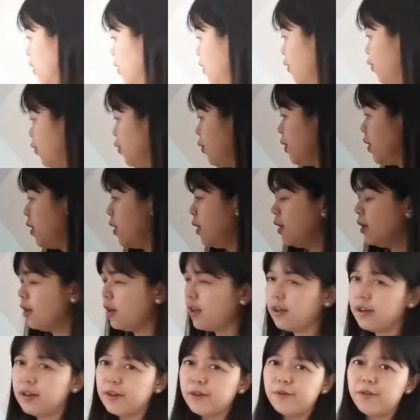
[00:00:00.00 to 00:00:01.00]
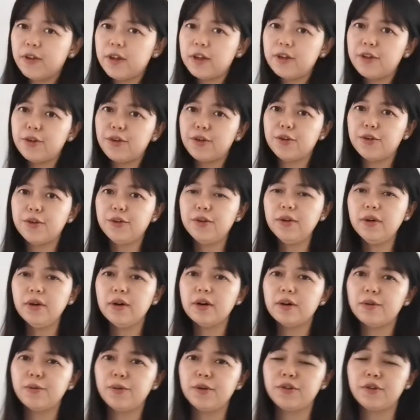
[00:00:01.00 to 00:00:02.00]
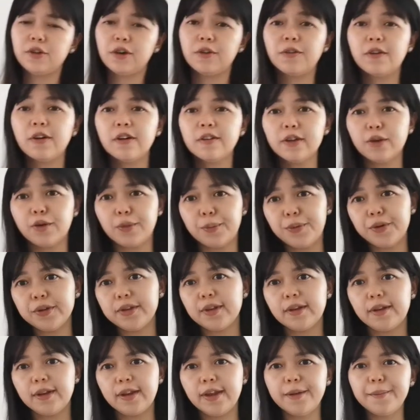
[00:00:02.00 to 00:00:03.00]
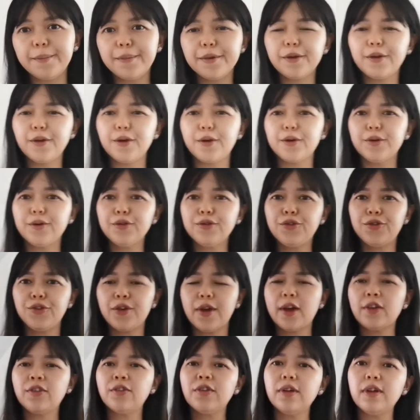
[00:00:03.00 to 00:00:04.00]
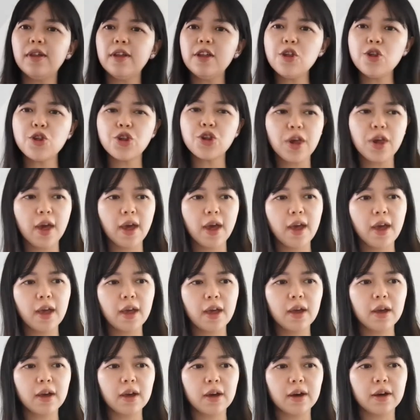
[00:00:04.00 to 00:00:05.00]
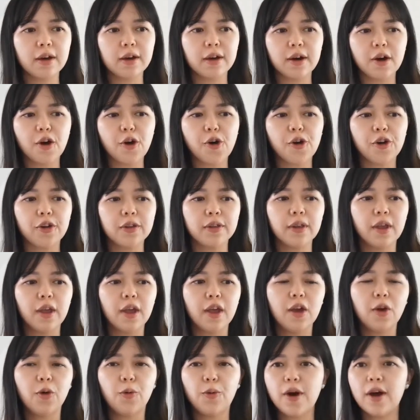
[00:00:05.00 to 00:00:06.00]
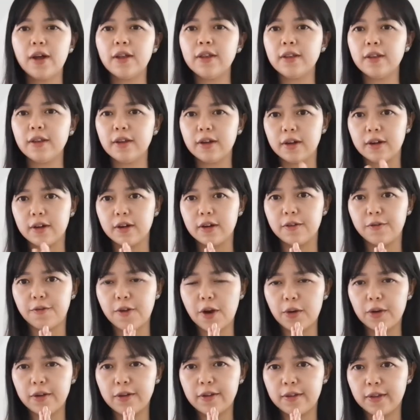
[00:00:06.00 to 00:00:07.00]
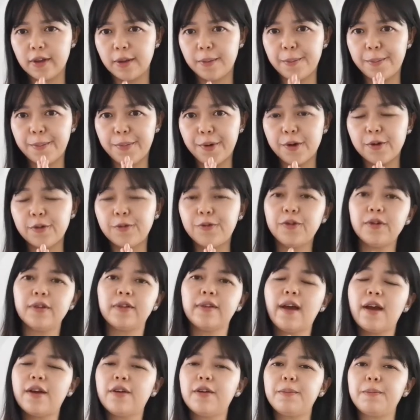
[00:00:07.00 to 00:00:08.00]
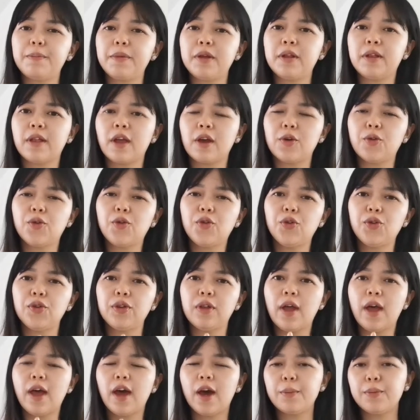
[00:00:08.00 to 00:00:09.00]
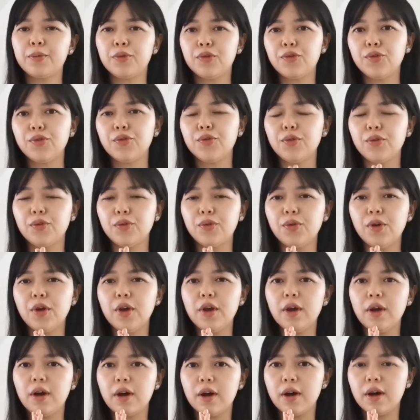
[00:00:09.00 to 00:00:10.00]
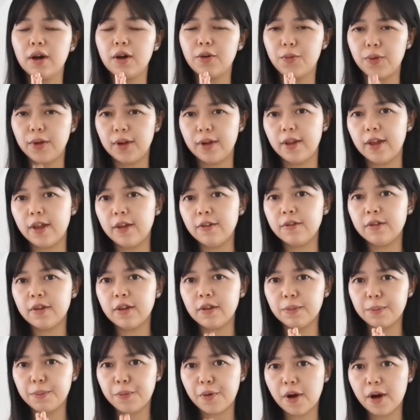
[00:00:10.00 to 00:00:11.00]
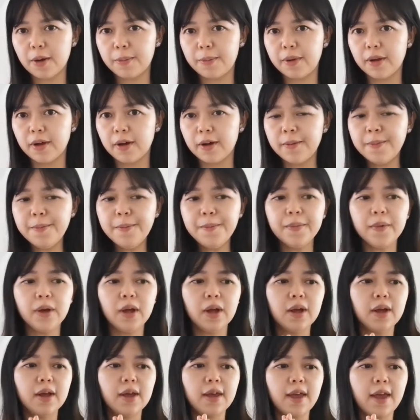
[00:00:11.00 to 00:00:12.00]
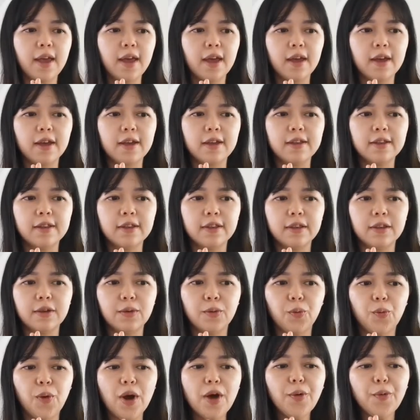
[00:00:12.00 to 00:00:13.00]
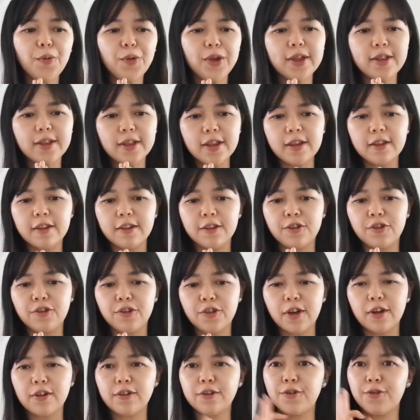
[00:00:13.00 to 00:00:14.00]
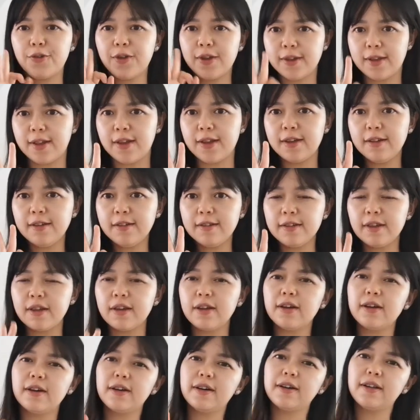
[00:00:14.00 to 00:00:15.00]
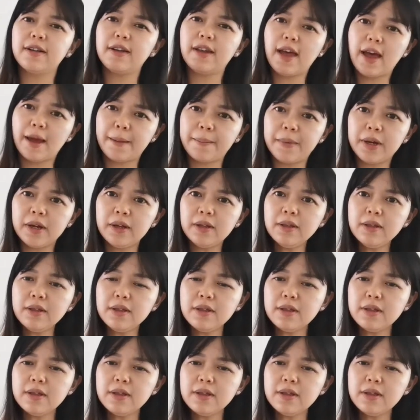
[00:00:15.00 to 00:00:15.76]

So in the video, which of course I will put the link below, she actually shared on one very simple food therapy that could help to relieve this problem. And what we need is just three things: lemon,